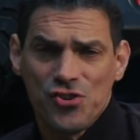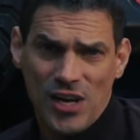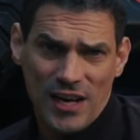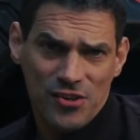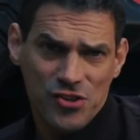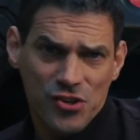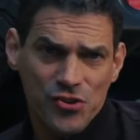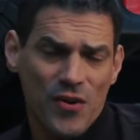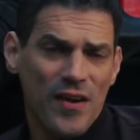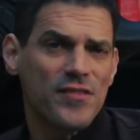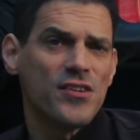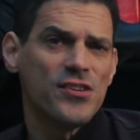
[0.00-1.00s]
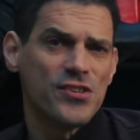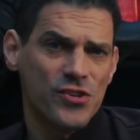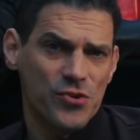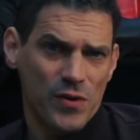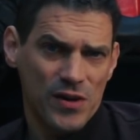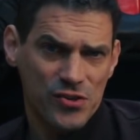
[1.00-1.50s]
changes or after the
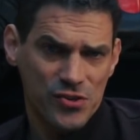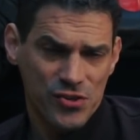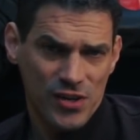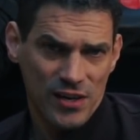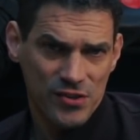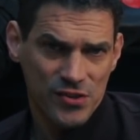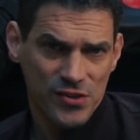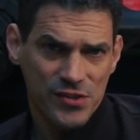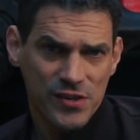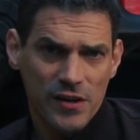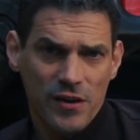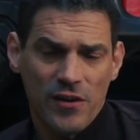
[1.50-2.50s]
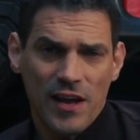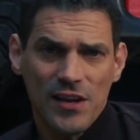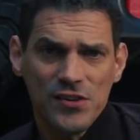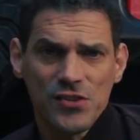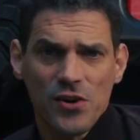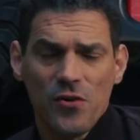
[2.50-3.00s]
situation changes. Okay,
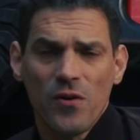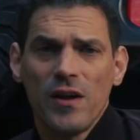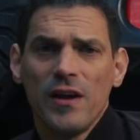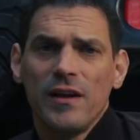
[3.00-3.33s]
so